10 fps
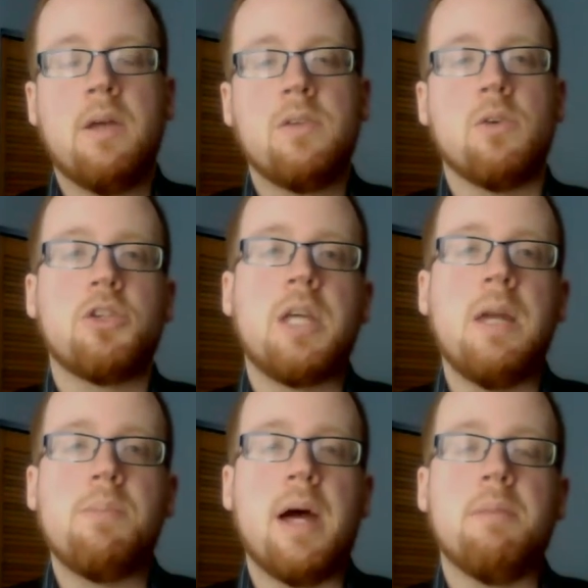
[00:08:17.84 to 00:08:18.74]
So just
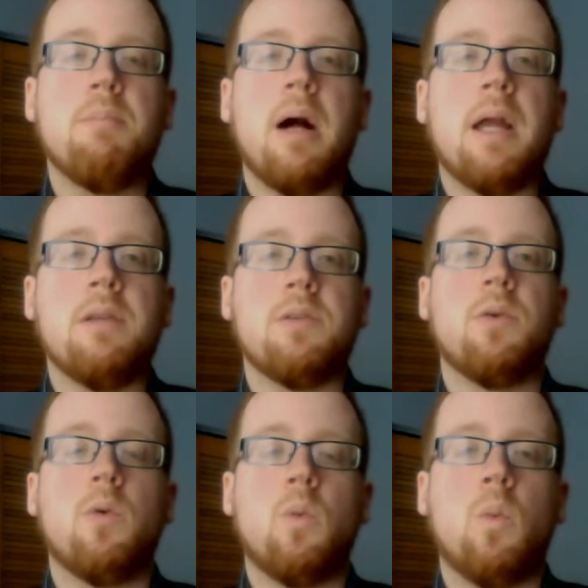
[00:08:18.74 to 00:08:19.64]
keep that in mind
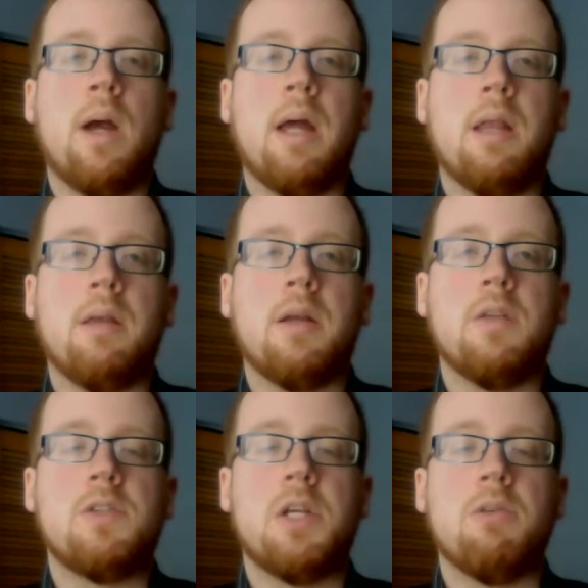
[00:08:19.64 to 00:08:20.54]
when
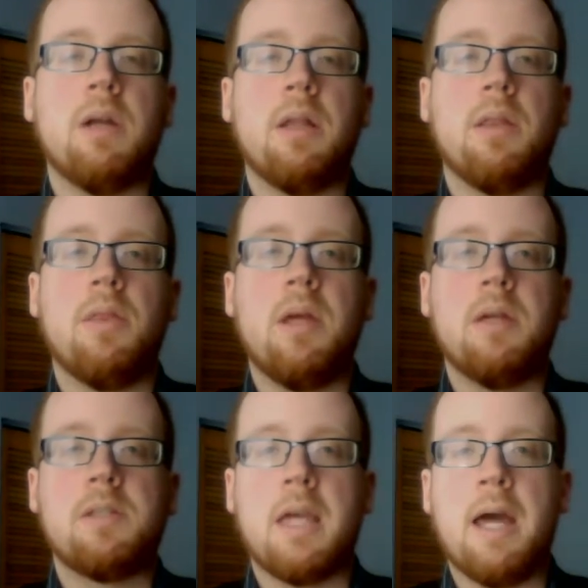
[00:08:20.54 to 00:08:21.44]
considering
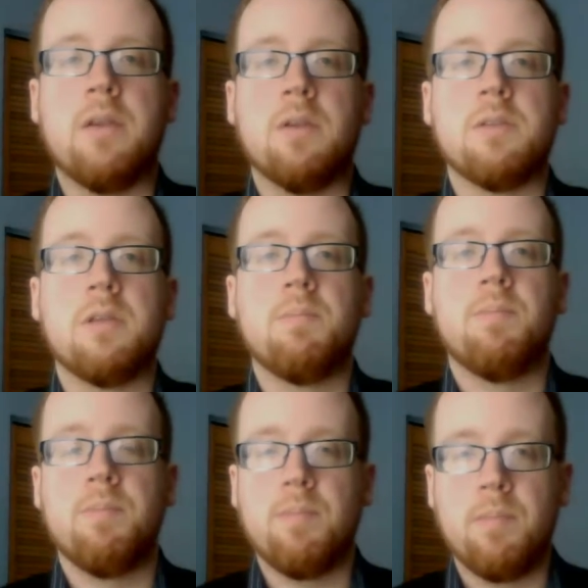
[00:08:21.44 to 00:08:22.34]
the scandals
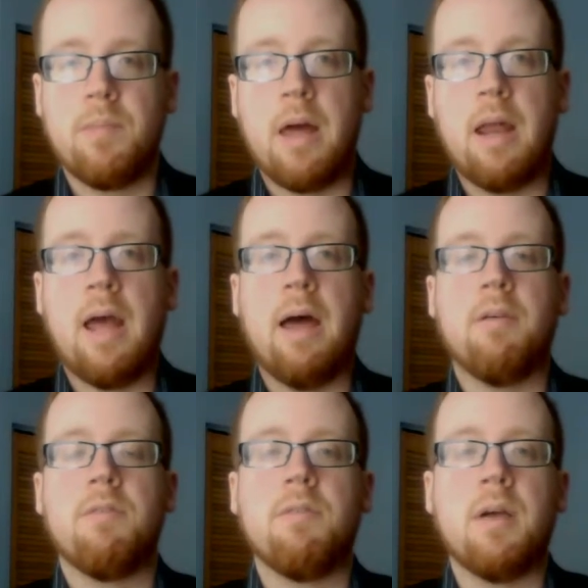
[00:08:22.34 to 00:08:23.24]
that
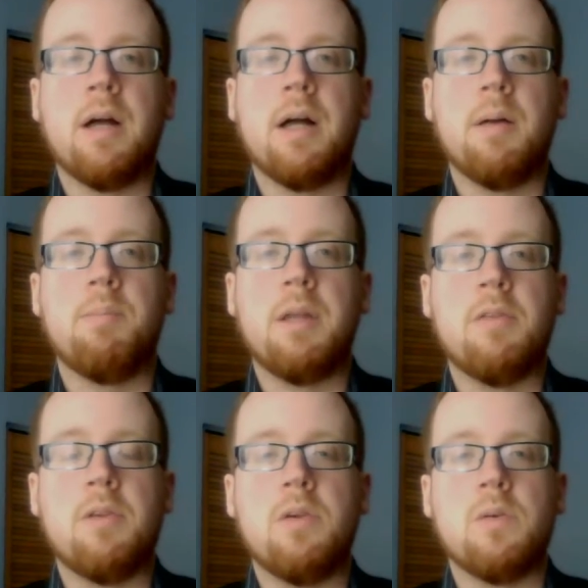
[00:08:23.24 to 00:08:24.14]
have been
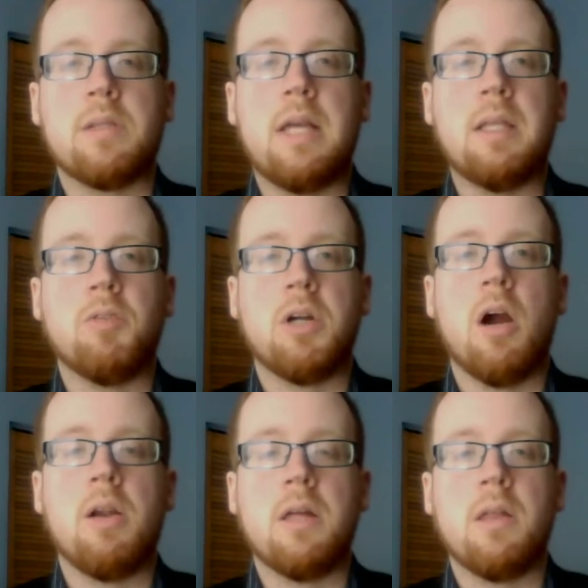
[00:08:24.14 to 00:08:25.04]
in the news lately
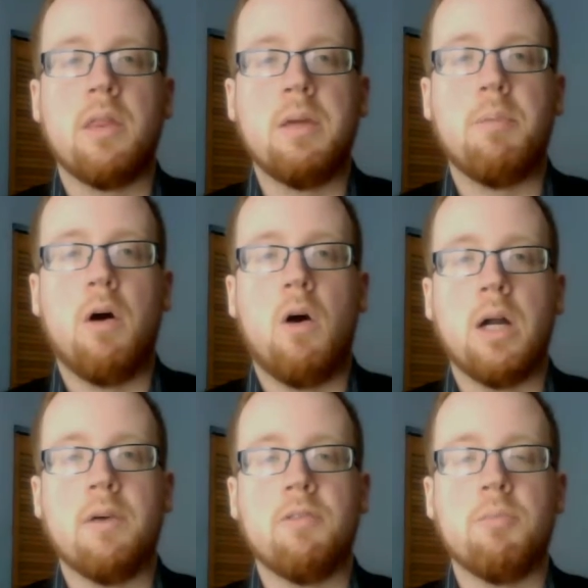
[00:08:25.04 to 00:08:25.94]
regarding the
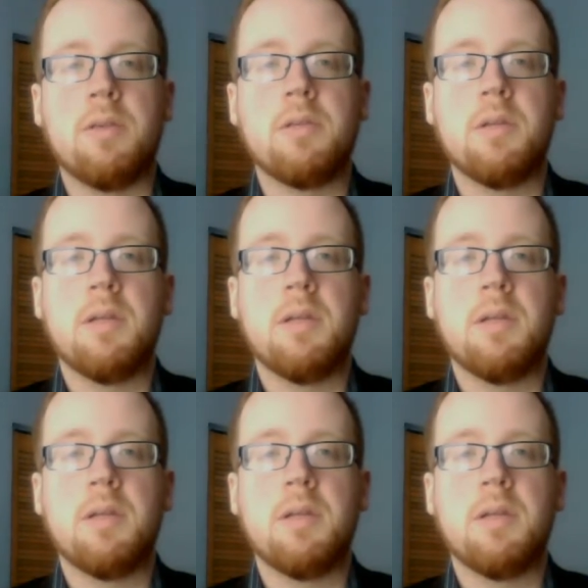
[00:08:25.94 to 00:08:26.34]
Ball government.